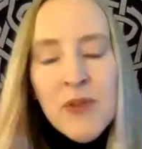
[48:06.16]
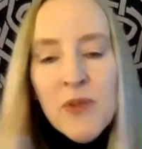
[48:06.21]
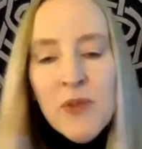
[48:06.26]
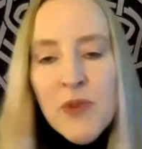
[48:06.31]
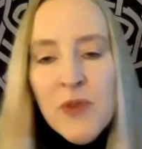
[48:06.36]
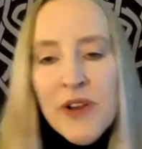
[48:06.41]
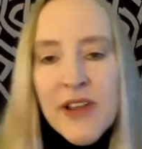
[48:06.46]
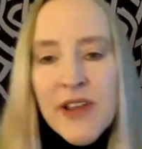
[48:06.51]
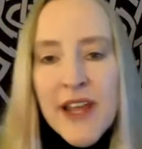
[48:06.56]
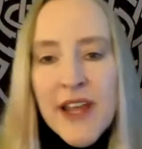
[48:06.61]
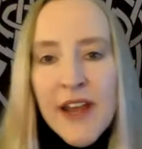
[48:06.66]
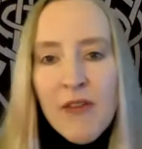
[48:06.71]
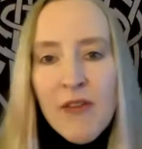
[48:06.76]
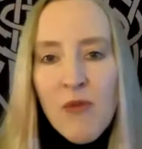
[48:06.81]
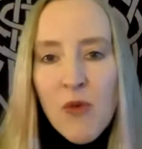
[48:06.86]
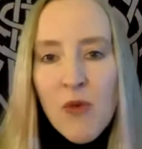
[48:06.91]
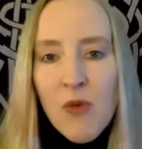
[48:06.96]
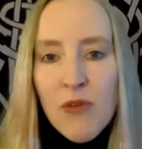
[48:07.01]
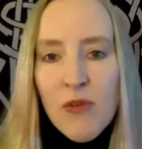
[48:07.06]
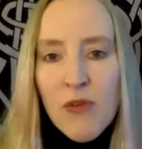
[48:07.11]
we really have
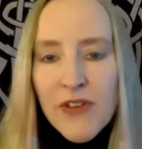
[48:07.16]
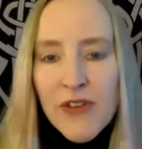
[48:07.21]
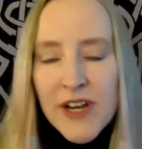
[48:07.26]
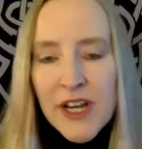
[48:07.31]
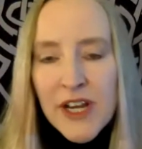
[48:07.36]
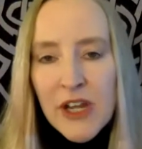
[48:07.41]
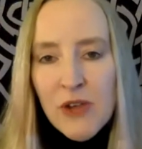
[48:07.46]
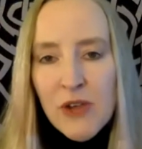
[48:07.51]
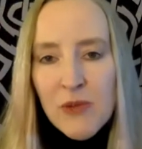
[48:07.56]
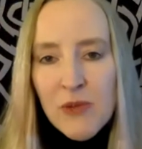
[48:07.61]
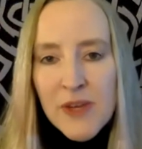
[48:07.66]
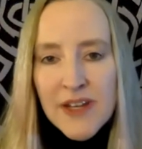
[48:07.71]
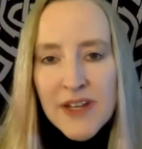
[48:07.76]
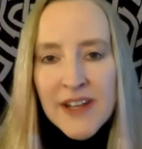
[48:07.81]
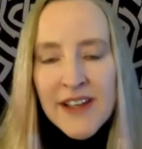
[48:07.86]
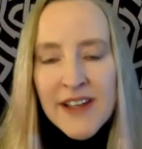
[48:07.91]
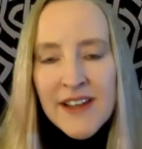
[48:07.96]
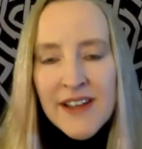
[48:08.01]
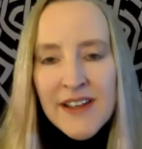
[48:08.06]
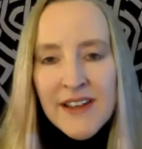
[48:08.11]
wolverine human
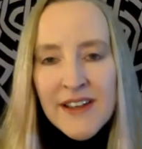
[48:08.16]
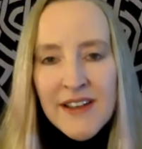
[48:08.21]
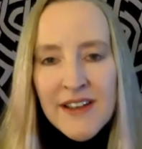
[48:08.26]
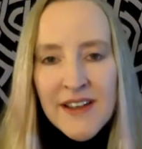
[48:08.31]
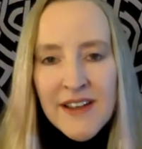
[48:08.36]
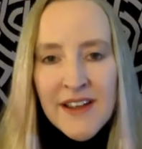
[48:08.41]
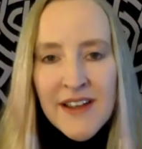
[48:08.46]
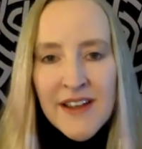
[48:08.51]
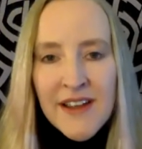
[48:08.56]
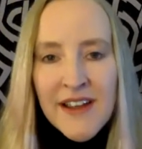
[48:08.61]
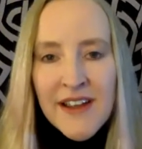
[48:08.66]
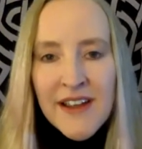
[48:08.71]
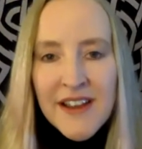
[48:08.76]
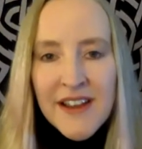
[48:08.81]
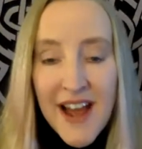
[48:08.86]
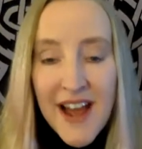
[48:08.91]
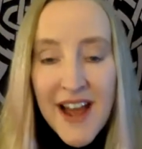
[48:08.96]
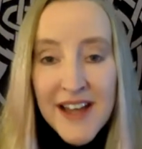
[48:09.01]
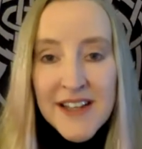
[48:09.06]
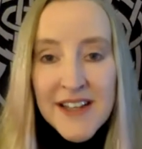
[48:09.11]

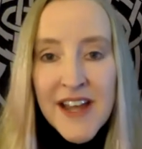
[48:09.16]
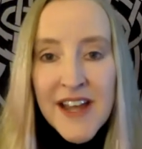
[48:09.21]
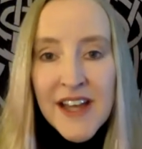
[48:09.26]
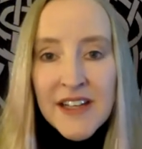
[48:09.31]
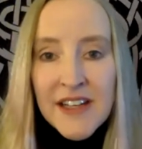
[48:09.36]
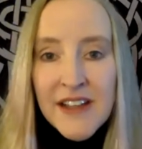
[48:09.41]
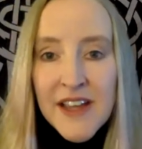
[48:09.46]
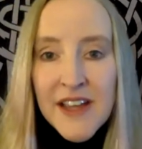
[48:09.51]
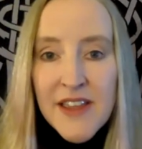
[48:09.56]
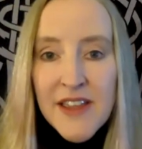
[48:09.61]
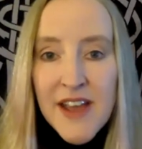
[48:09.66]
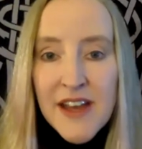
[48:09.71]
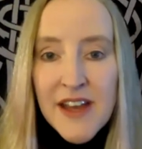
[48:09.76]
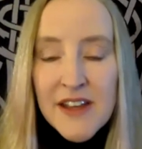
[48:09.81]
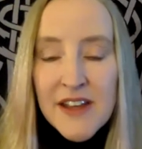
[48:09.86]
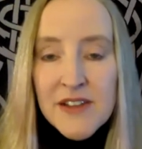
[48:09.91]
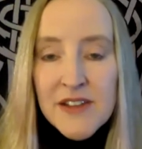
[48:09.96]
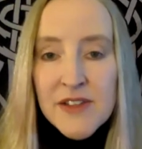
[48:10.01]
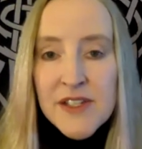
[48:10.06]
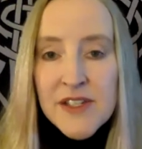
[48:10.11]
contact like that
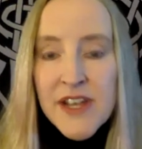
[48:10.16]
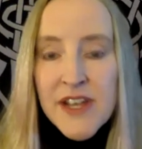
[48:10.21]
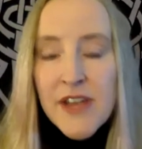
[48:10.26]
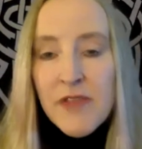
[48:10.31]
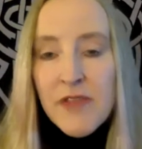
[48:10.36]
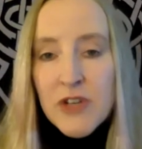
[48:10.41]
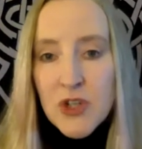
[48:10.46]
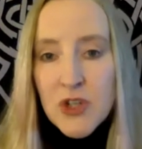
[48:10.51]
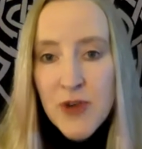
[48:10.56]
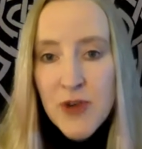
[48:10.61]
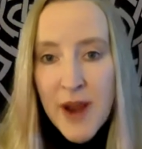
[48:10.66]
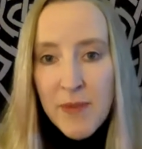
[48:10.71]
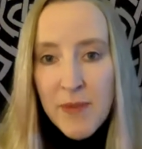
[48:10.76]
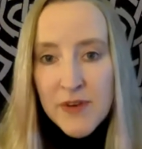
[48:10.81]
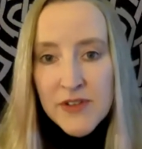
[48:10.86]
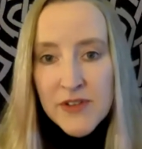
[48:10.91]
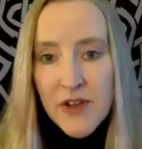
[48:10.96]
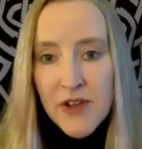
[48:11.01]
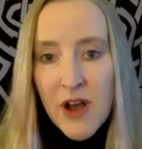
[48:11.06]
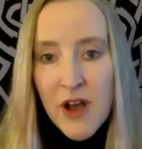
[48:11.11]
is say if a
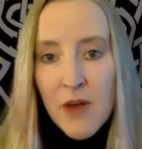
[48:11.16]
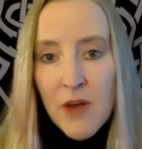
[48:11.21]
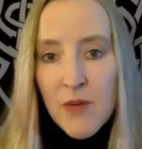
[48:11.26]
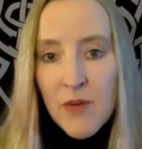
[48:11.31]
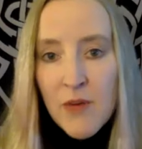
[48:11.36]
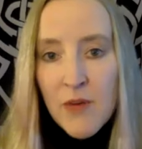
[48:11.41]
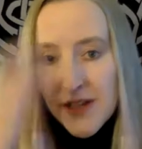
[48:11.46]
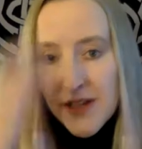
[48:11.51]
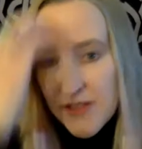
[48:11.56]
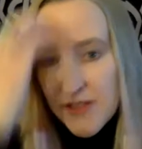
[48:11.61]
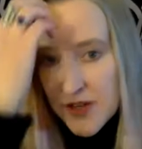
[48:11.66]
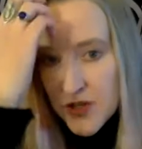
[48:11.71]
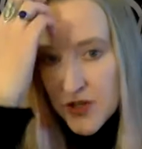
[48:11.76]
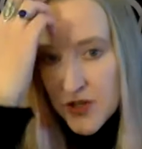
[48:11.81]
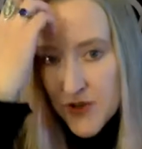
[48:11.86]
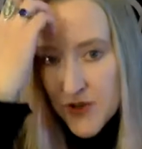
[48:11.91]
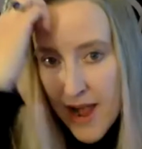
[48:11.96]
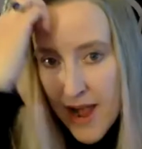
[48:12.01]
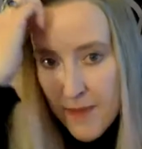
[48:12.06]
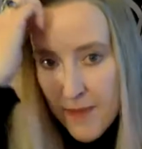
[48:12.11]
trapper's caught one in the
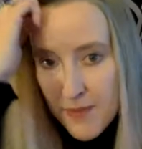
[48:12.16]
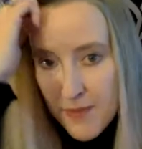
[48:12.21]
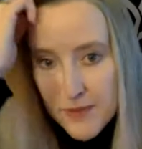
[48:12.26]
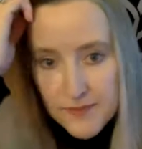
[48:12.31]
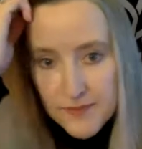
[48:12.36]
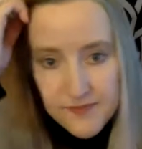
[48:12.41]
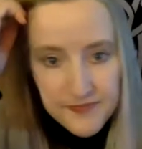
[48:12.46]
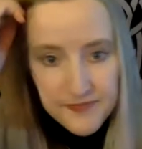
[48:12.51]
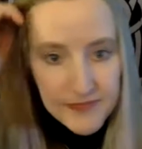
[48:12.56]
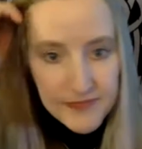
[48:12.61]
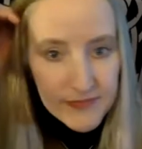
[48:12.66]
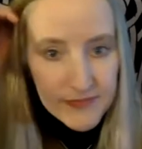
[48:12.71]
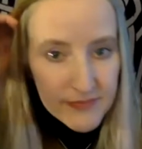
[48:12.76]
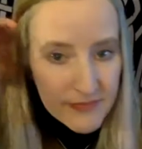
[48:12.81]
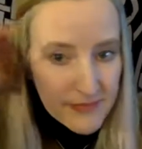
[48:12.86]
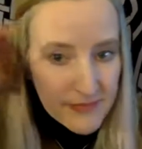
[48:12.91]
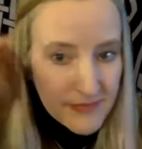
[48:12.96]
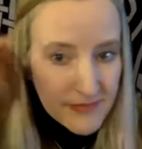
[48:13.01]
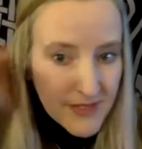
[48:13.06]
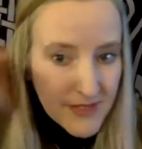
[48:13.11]
trap
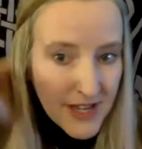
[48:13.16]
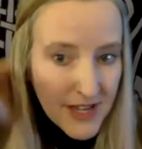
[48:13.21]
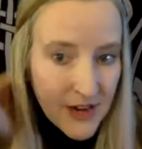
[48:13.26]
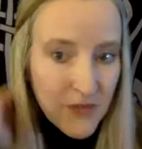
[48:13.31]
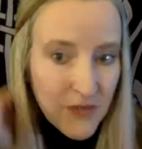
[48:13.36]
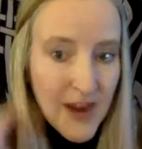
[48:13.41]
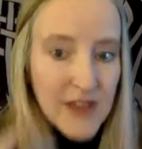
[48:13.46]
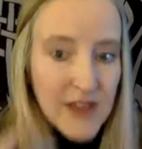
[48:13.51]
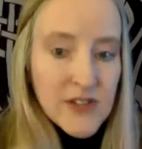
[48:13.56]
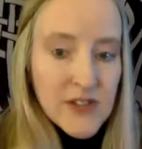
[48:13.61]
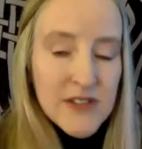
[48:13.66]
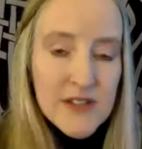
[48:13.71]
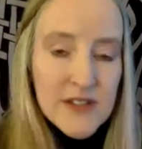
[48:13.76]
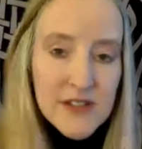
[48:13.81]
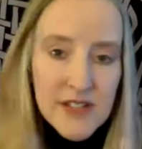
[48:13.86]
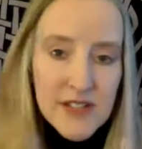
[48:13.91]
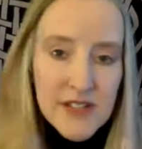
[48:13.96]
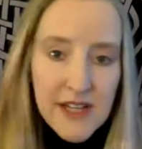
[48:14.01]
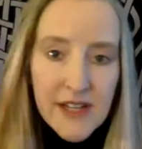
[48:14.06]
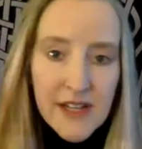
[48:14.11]
and arrives on the
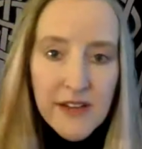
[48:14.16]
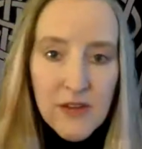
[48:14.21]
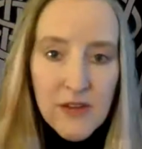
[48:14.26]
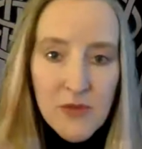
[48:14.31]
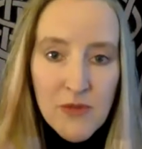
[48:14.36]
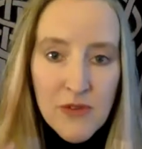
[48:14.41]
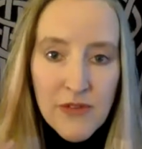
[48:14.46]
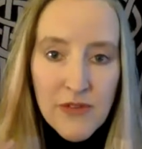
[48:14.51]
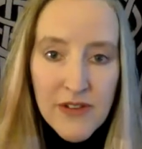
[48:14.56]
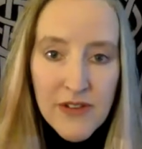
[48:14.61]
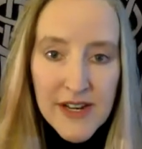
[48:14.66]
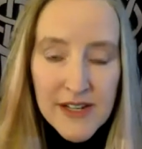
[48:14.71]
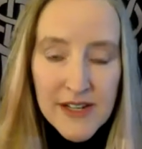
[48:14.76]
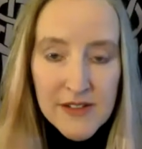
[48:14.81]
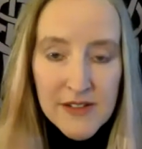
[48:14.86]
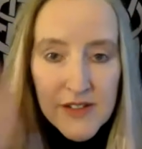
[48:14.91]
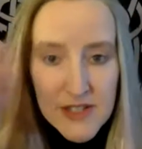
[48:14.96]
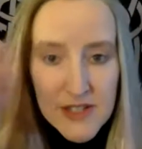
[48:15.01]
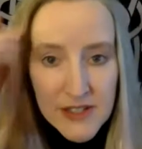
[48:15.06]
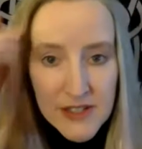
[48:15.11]
scene and the wolverine
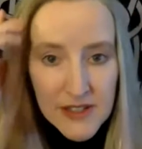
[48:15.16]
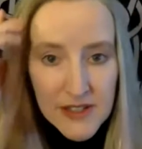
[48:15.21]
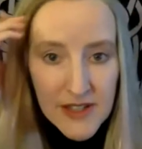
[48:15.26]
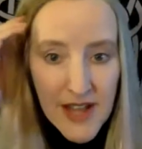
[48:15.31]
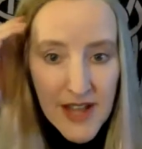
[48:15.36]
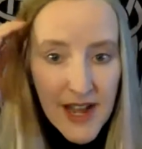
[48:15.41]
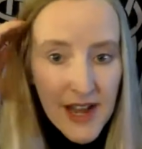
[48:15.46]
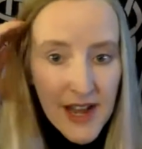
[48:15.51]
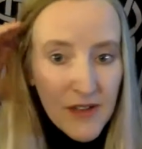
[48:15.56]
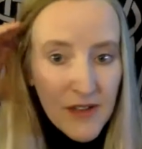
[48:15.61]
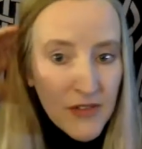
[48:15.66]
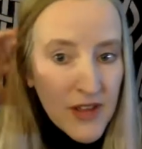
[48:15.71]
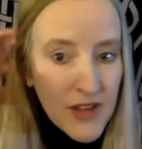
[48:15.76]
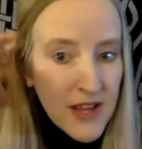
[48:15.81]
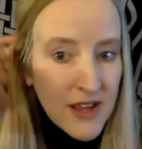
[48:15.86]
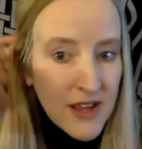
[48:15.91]
is still alive.